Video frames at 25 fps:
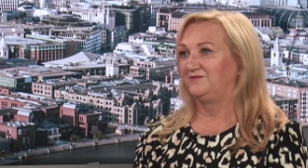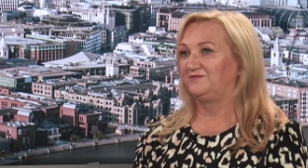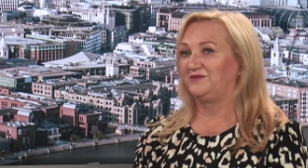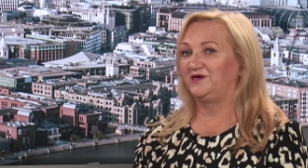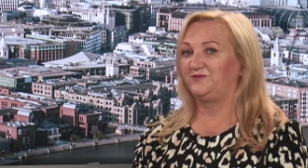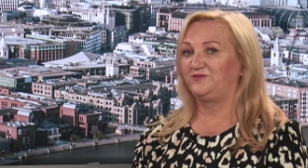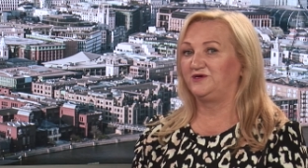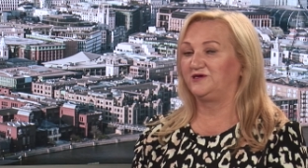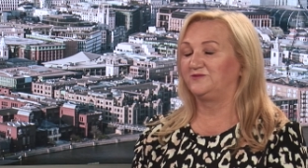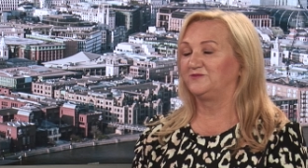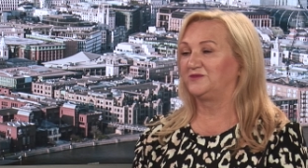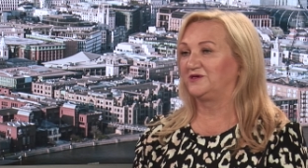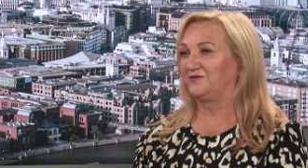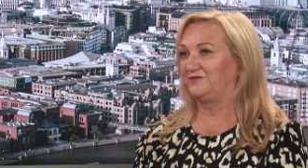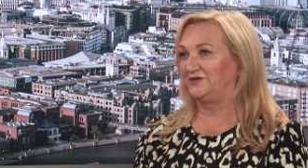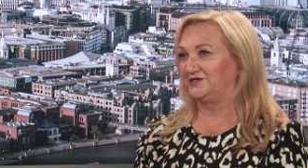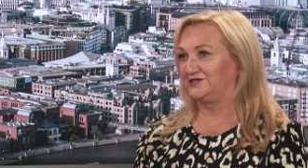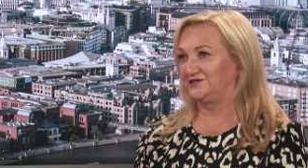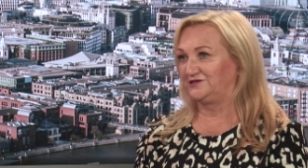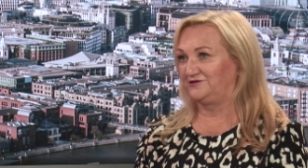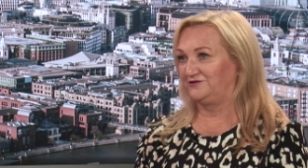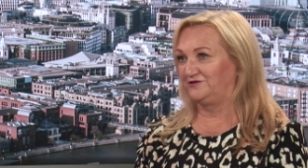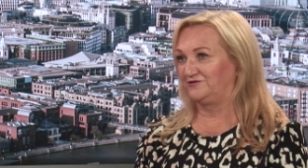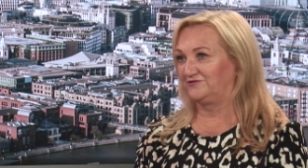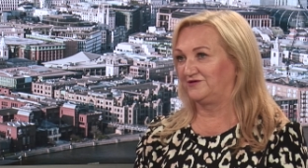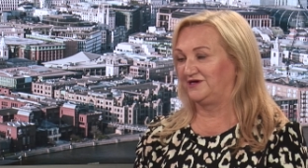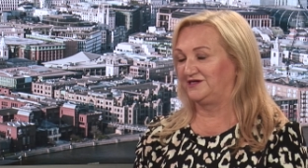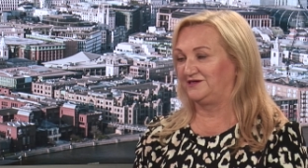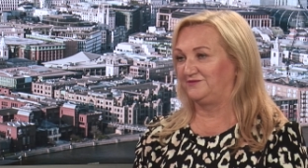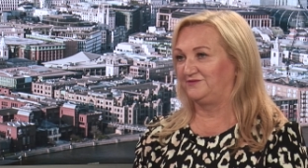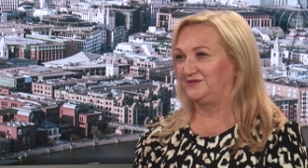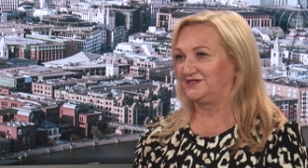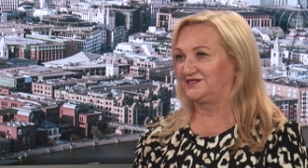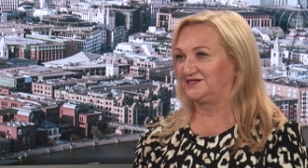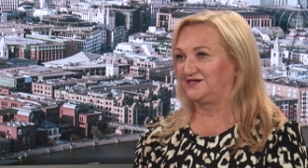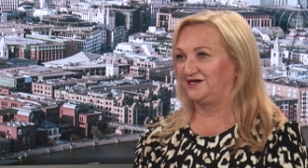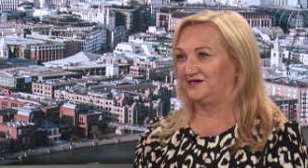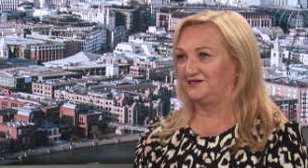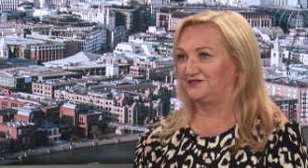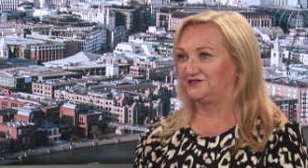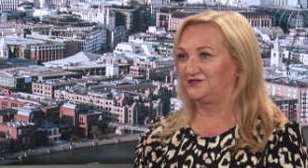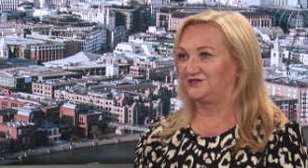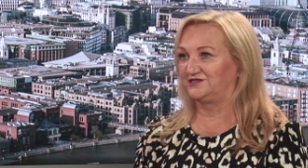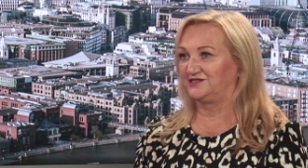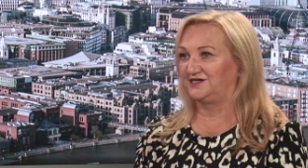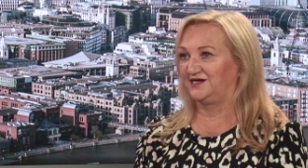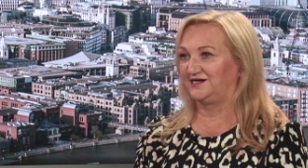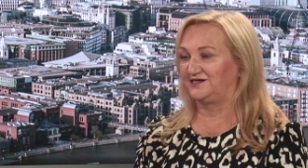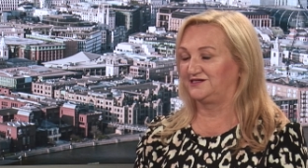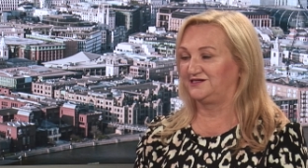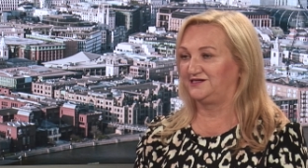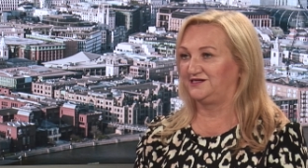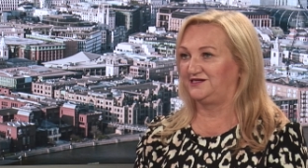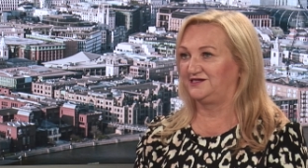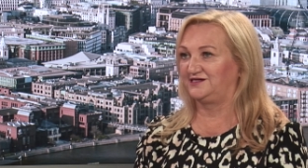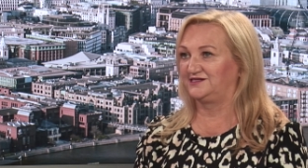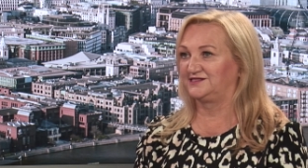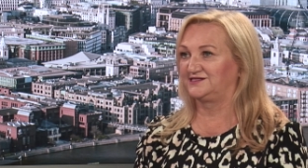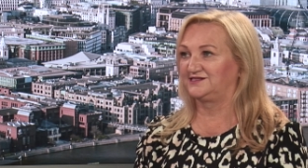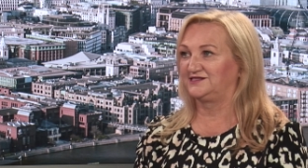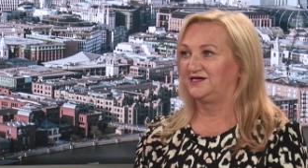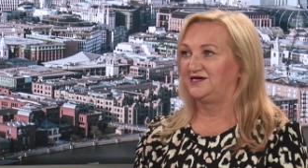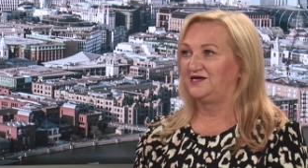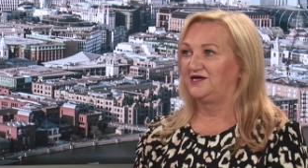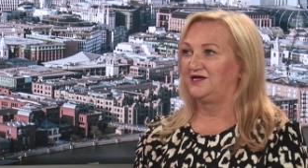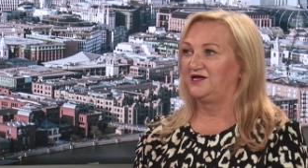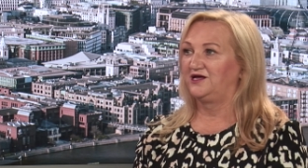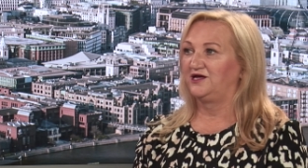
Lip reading: maybe implement new credit mitigation techniques,